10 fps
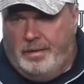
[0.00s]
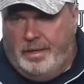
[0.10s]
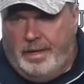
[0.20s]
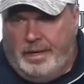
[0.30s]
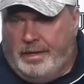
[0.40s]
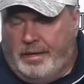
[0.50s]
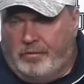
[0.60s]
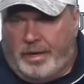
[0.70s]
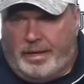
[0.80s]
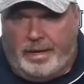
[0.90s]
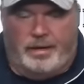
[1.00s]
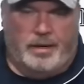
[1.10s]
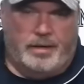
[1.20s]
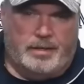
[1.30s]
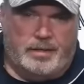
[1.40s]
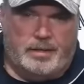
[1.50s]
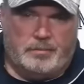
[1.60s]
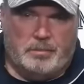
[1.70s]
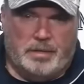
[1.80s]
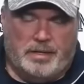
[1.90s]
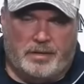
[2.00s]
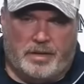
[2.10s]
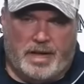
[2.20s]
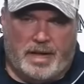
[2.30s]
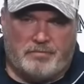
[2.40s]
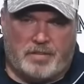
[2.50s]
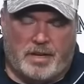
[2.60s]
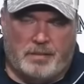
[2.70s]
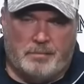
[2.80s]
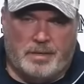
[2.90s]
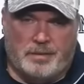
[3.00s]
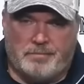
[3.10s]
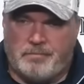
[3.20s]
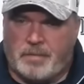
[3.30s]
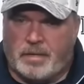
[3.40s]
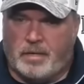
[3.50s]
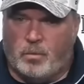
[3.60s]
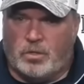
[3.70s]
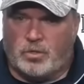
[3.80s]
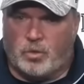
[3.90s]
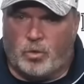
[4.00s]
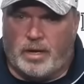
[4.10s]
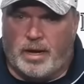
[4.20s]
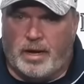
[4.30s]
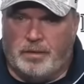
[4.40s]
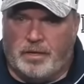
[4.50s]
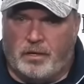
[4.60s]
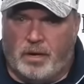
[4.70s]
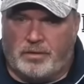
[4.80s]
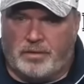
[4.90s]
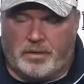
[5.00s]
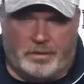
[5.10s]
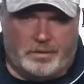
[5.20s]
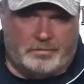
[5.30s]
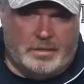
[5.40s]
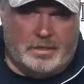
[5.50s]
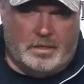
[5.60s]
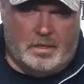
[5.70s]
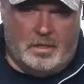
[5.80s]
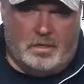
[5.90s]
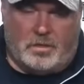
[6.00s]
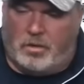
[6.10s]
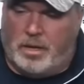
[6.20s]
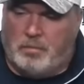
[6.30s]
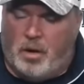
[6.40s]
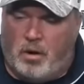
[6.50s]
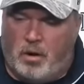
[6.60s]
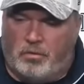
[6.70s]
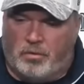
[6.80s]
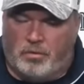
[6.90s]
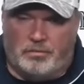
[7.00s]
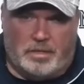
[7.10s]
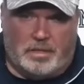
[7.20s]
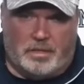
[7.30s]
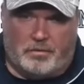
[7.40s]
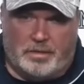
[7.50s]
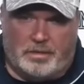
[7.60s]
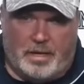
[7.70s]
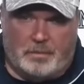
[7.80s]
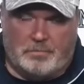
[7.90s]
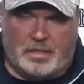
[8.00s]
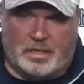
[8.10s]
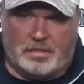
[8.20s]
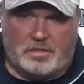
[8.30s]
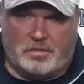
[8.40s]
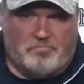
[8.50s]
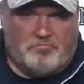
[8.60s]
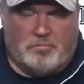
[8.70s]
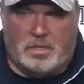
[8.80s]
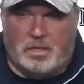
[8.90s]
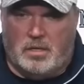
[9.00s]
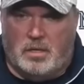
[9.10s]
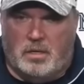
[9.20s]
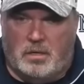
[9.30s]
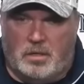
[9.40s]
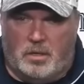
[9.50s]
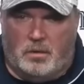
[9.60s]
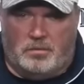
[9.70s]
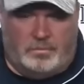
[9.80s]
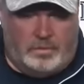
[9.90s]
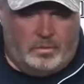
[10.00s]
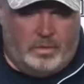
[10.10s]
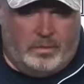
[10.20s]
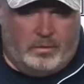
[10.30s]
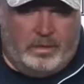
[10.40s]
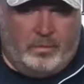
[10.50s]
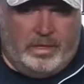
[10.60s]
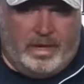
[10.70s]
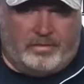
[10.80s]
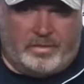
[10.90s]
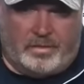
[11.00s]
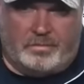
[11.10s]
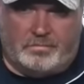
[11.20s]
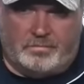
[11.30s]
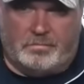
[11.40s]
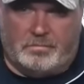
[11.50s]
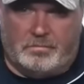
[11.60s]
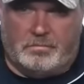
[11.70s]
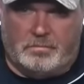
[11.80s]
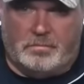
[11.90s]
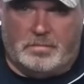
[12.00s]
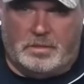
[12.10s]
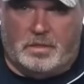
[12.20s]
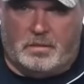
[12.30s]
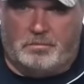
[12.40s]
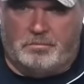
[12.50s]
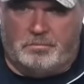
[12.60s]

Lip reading: at any level like that. To be in there at halftime in a one score game and to go out there and turn that ball over three times. That's, you know, so we have to, you know,